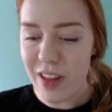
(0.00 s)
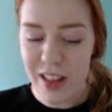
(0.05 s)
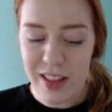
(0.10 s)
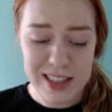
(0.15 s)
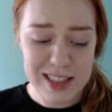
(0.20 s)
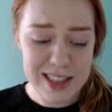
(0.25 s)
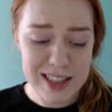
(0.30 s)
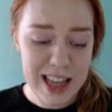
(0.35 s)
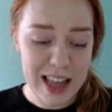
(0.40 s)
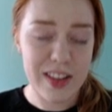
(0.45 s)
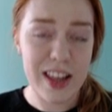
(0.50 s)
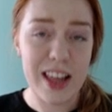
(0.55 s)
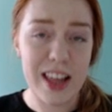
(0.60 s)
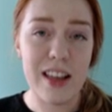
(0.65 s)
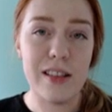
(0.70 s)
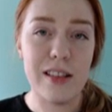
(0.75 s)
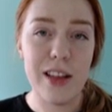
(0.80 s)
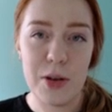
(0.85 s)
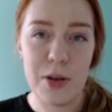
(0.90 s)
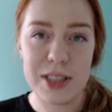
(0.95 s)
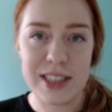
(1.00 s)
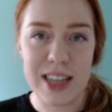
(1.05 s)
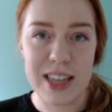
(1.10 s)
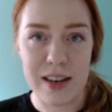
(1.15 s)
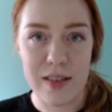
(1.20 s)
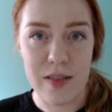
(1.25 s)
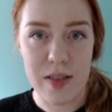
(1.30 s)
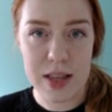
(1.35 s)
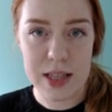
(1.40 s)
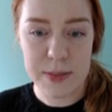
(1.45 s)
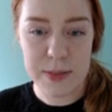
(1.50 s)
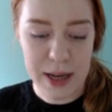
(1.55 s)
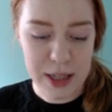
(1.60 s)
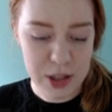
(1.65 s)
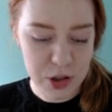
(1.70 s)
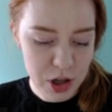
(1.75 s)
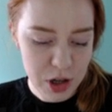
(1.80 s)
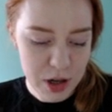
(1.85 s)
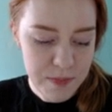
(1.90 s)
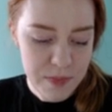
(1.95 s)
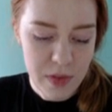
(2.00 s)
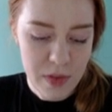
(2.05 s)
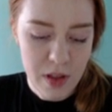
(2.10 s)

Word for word: This is at the lowest end of the spectrum,